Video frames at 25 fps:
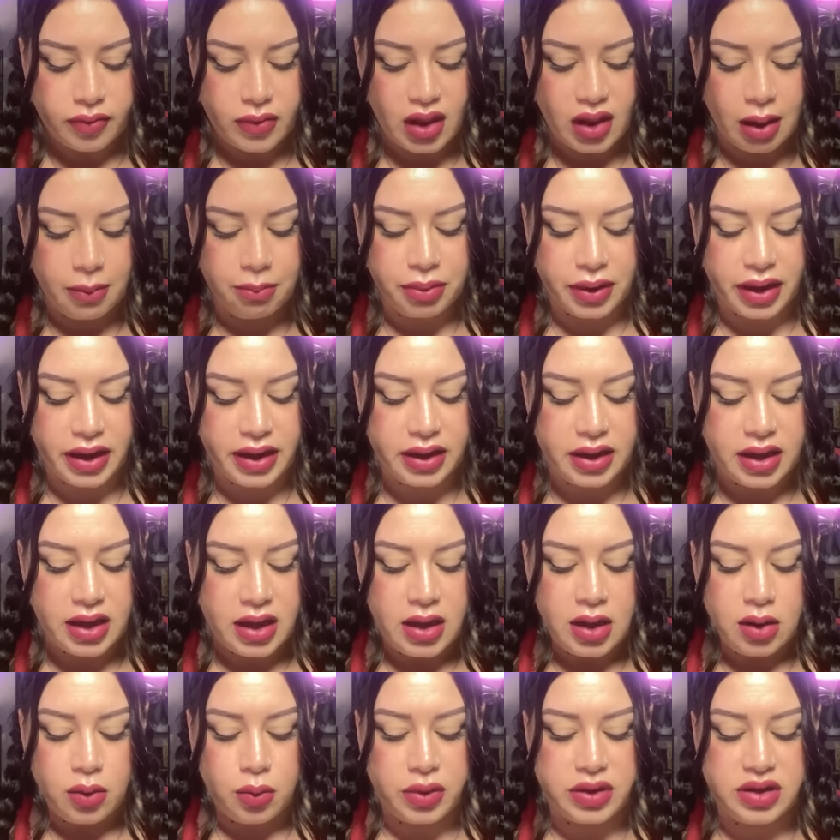But
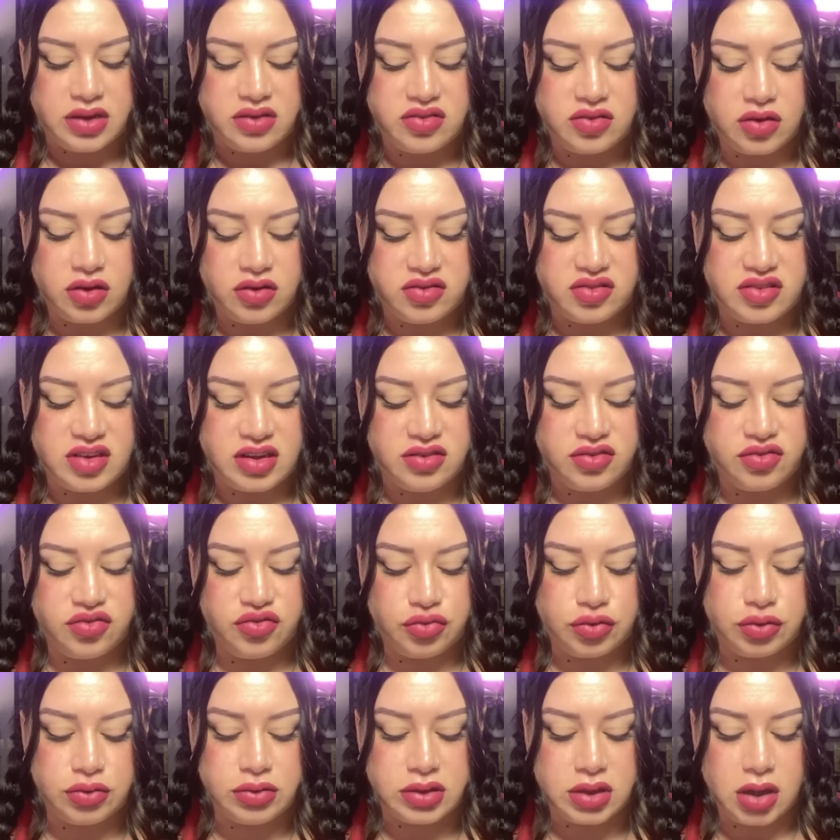when the soul stays
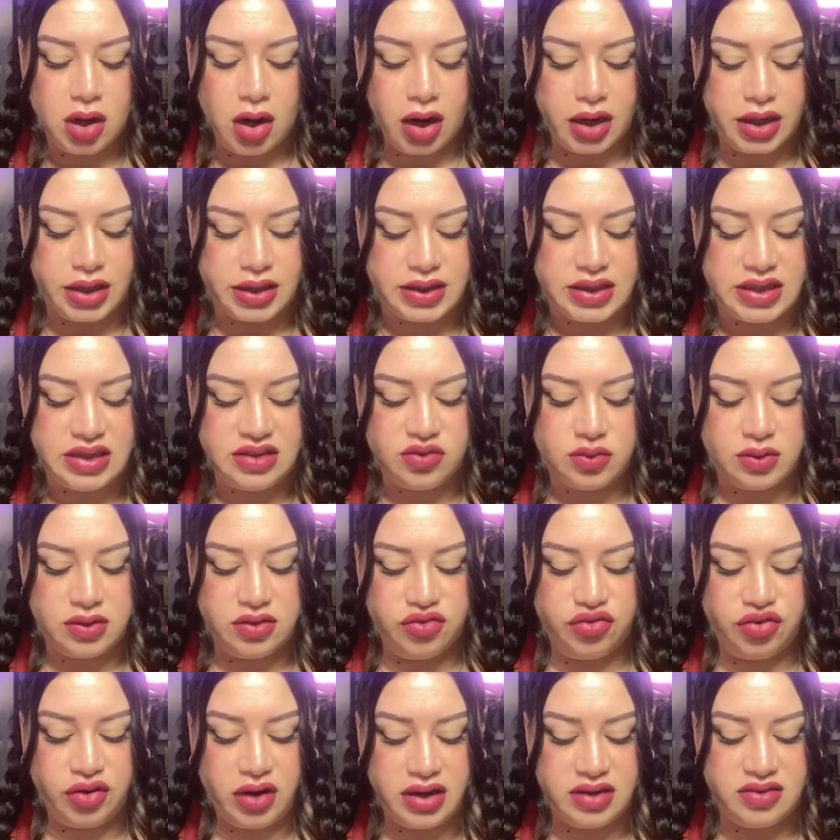true and the heart leads with
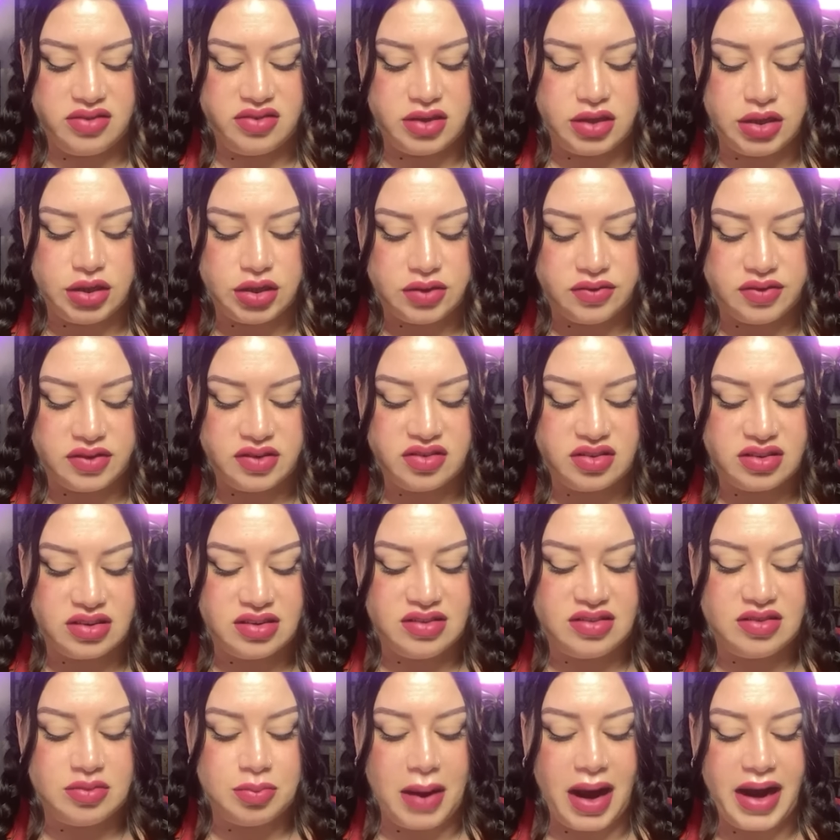trust, the universe
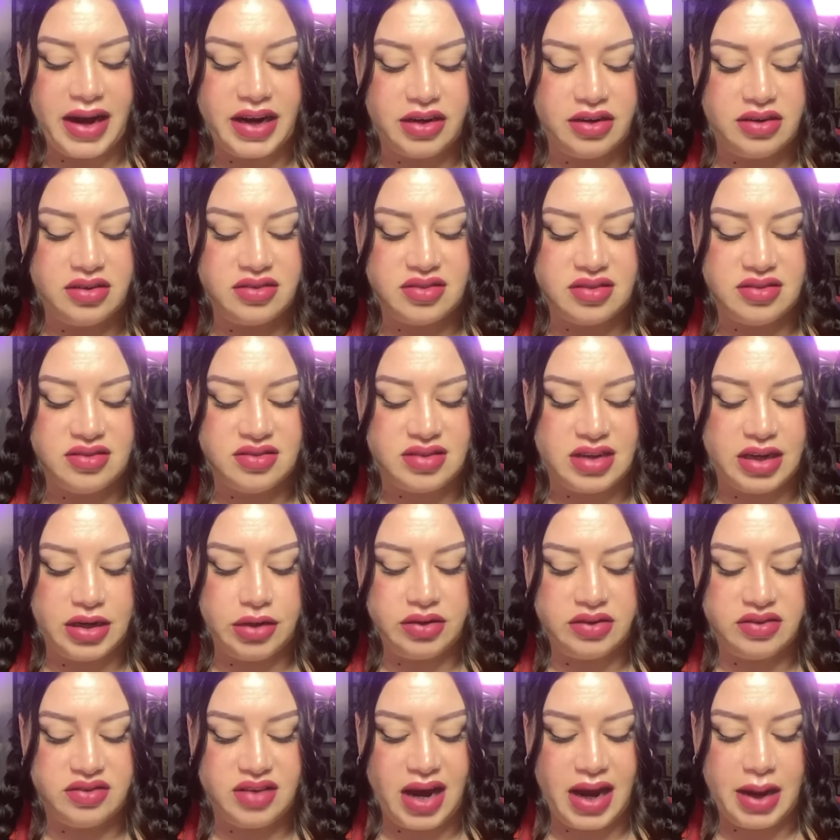conspires in
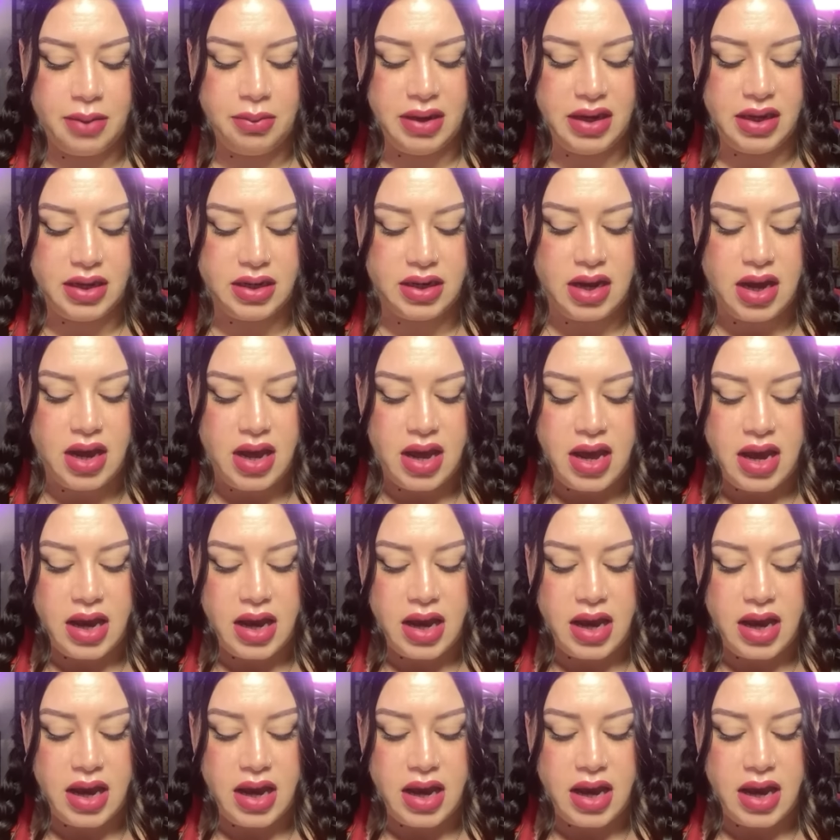sacred timing.